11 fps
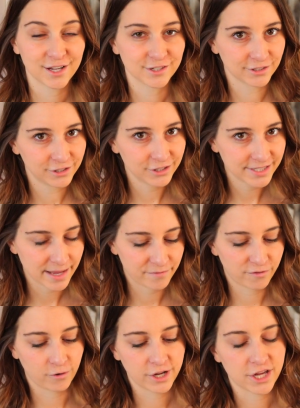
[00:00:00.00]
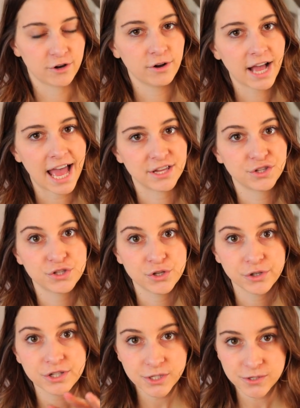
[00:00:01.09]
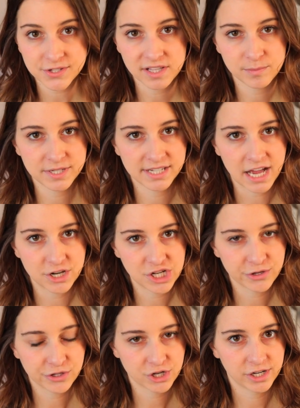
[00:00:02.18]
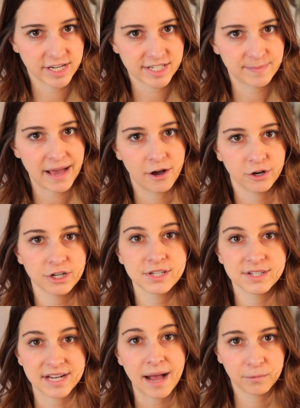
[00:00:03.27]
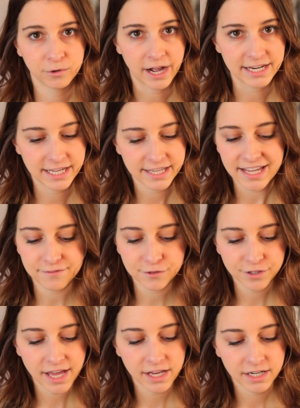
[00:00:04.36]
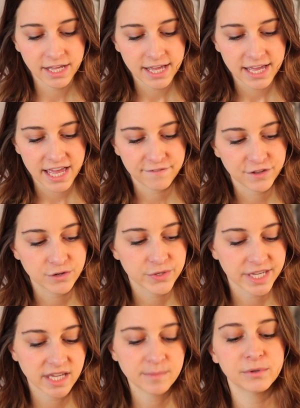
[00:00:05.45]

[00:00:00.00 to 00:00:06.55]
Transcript: Here's a little tip for you. As soon as you see the pistachios turn into powder, stop grinding it after that. If you keep